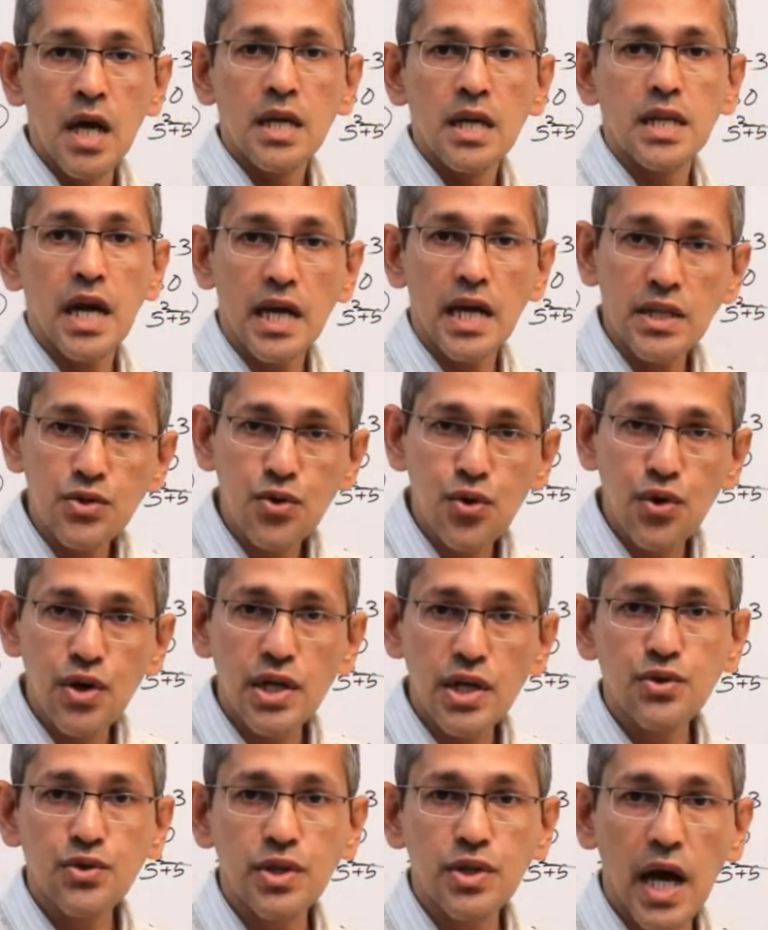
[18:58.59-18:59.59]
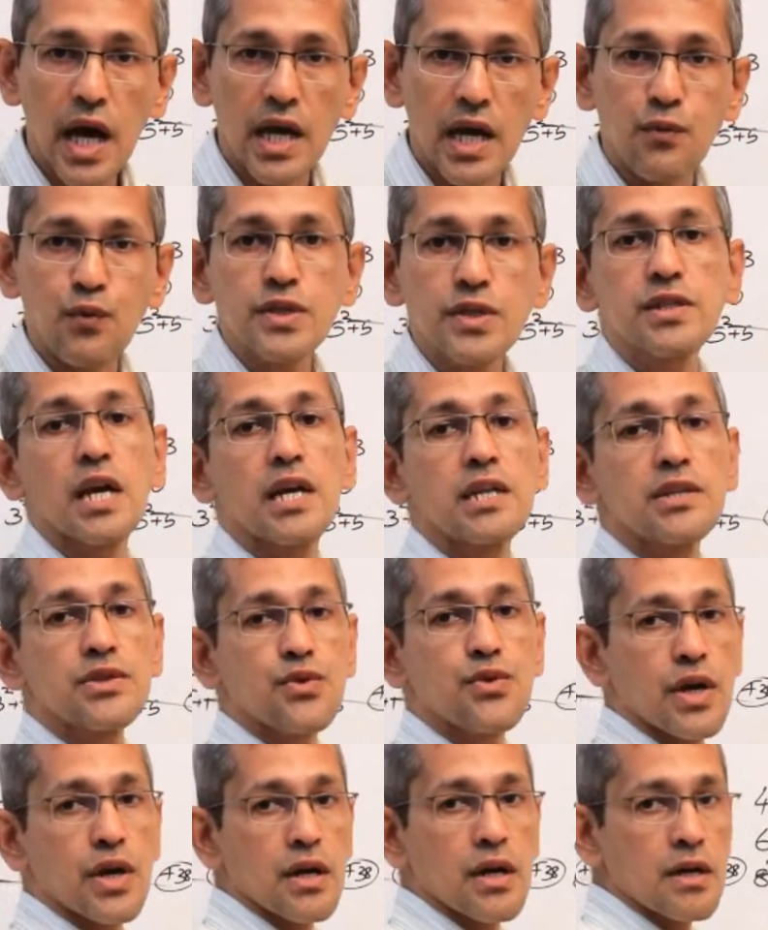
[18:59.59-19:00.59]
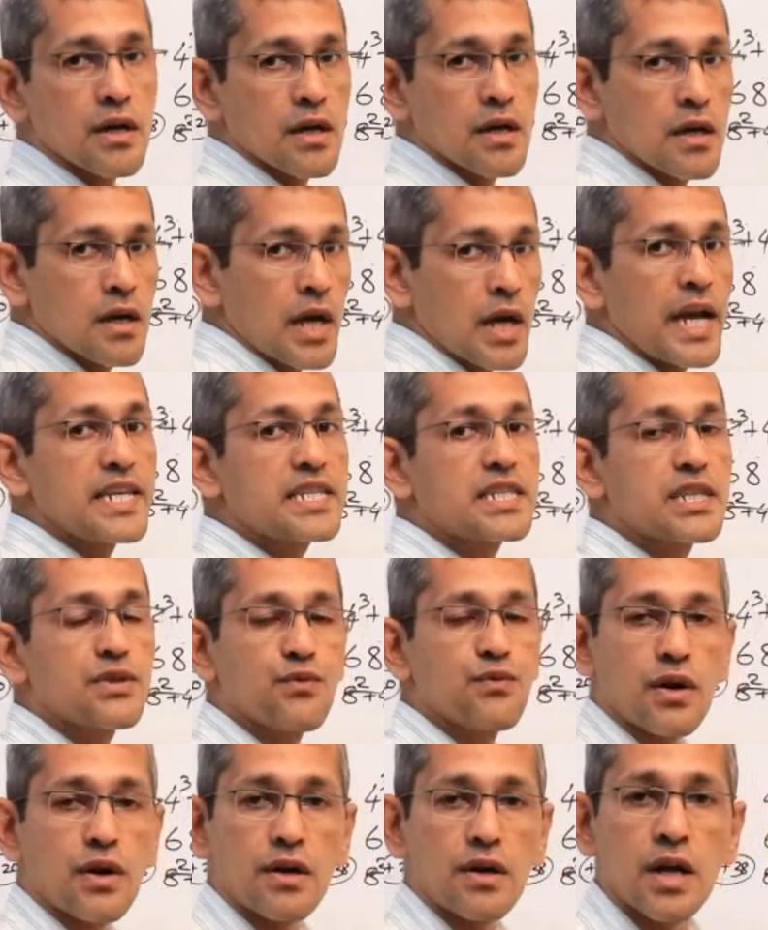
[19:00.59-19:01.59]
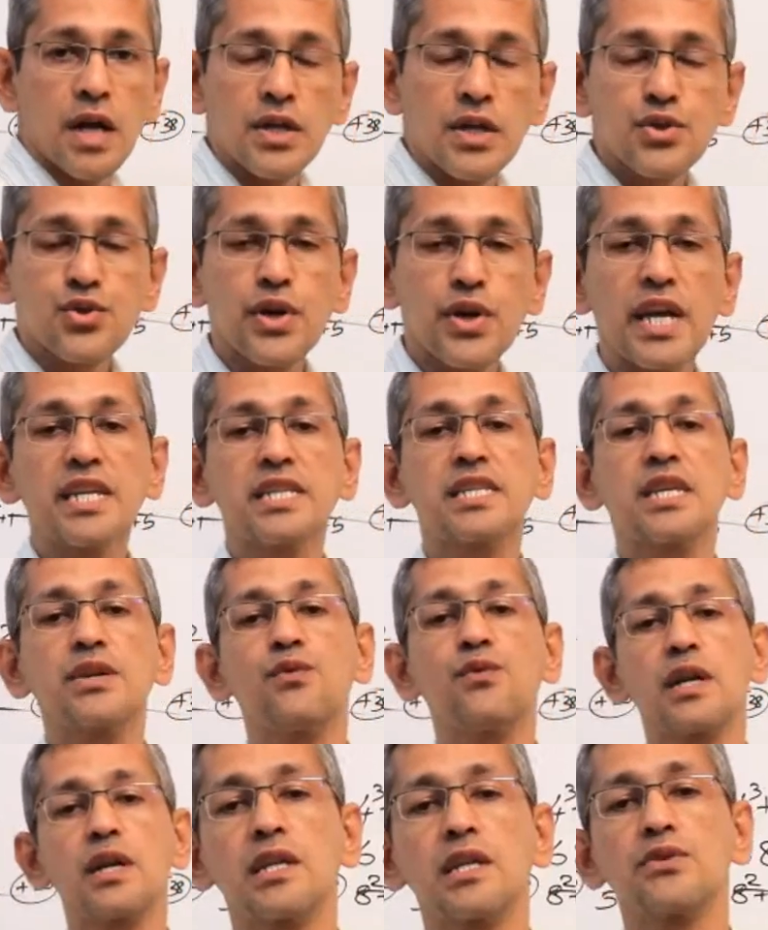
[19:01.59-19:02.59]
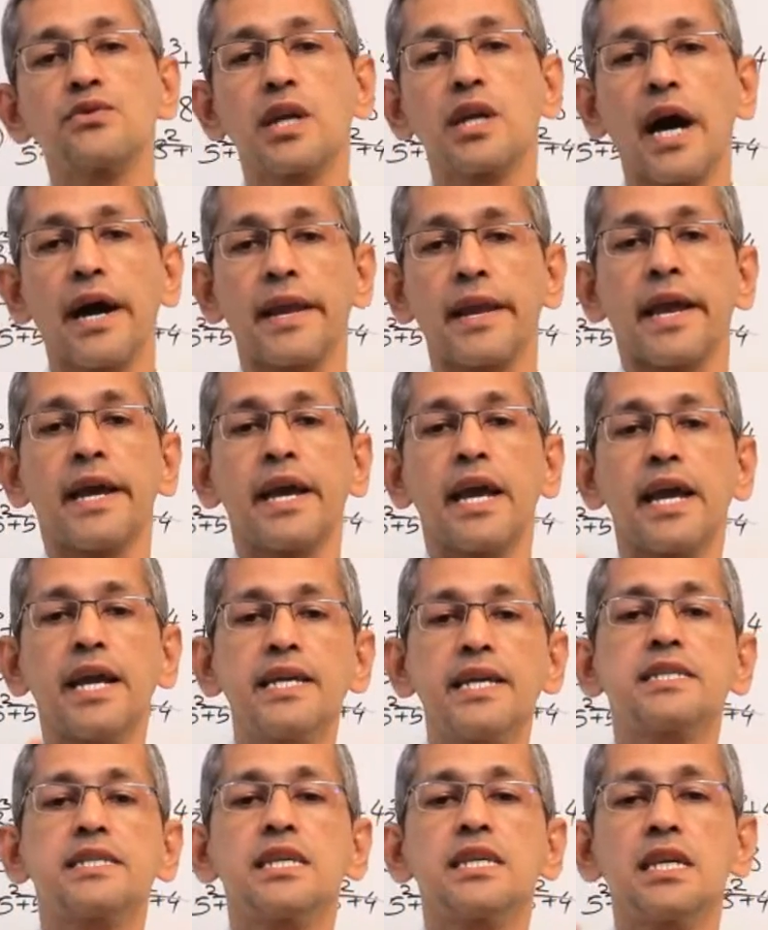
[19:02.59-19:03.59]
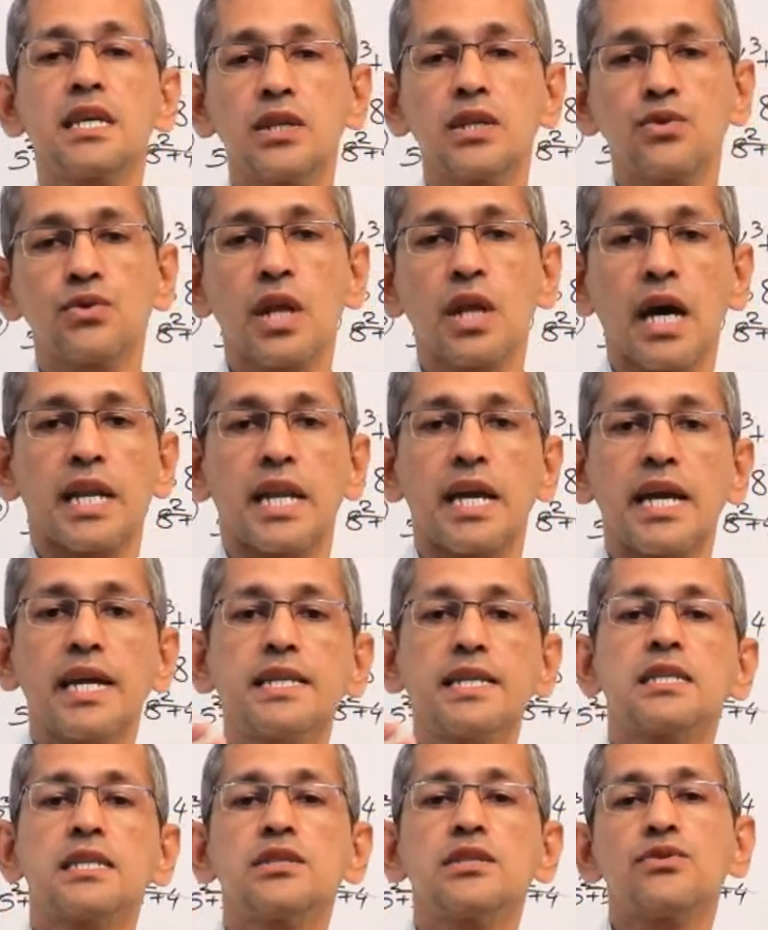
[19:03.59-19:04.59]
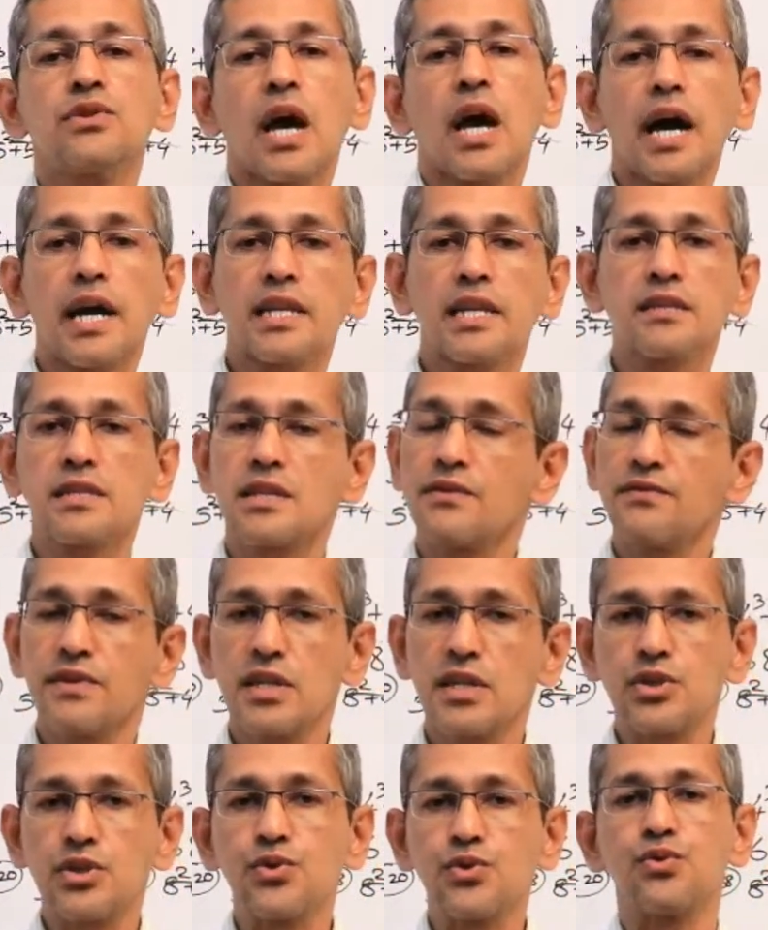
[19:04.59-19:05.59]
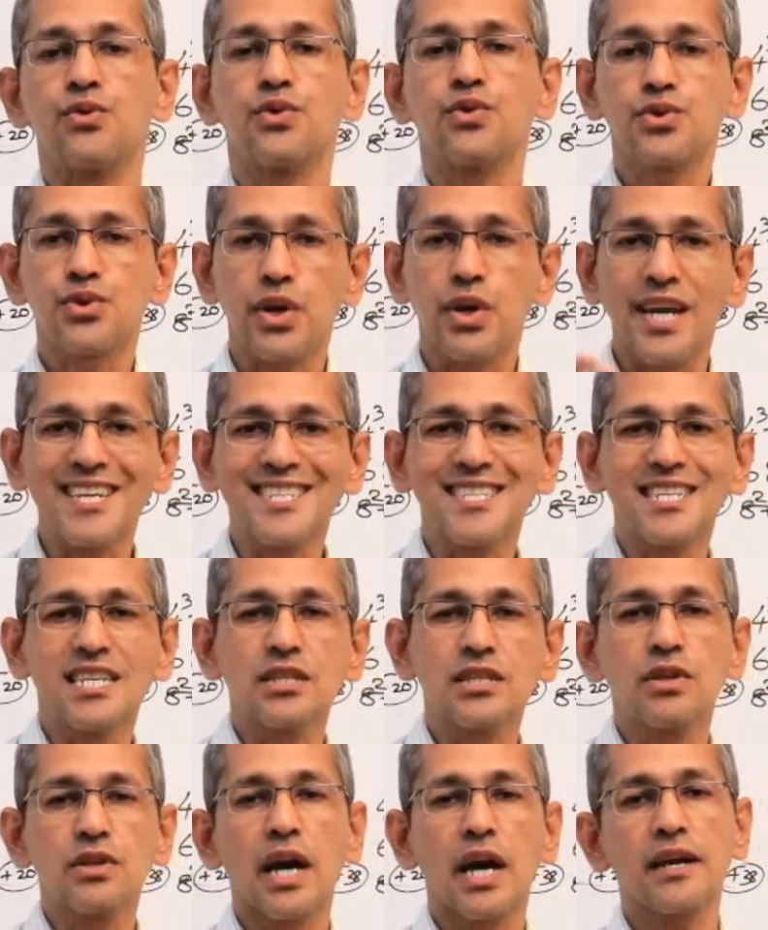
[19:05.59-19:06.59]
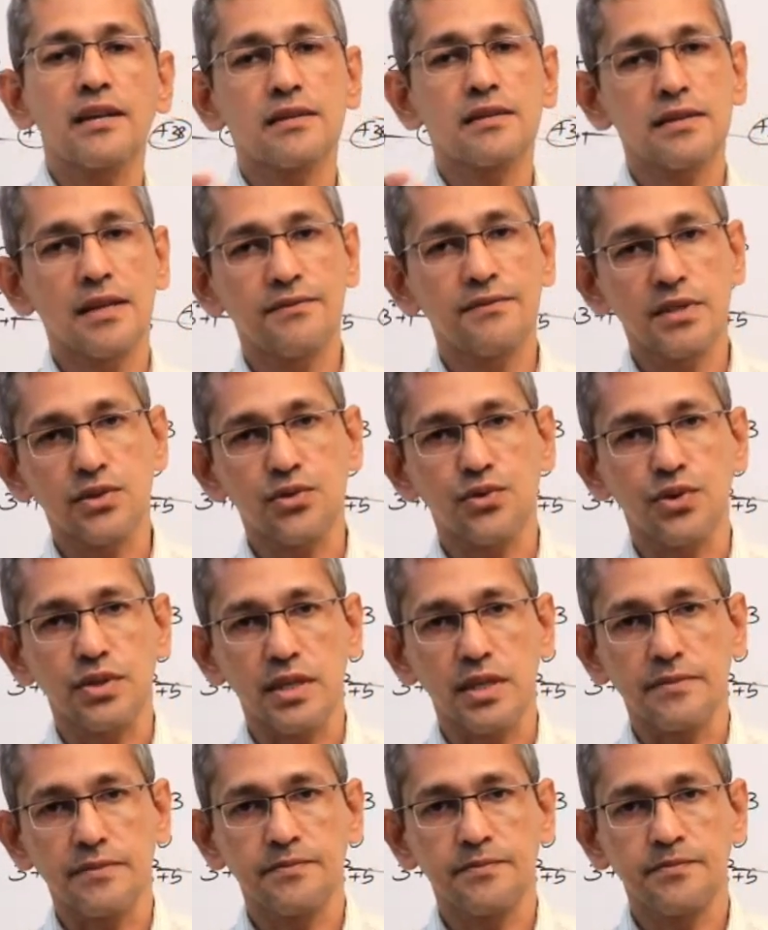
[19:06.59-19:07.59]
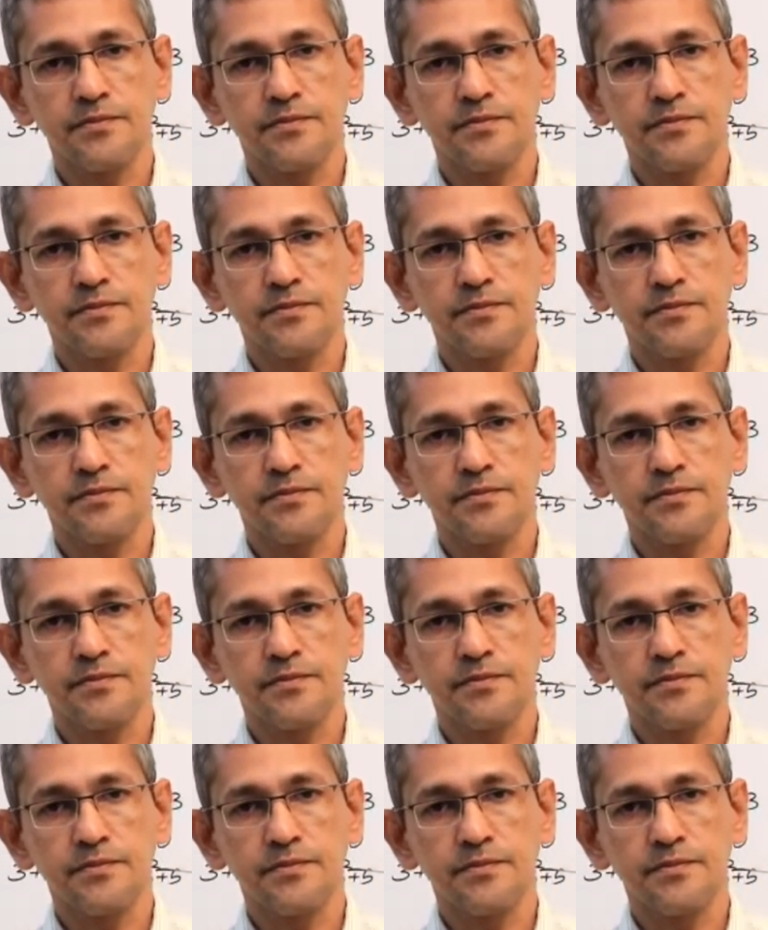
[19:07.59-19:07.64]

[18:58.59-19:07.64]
9 square into 9. What's 9 square? 81. So 81 9. 80 into 9. 8 into 9 is 72. So 80 into 9, 720.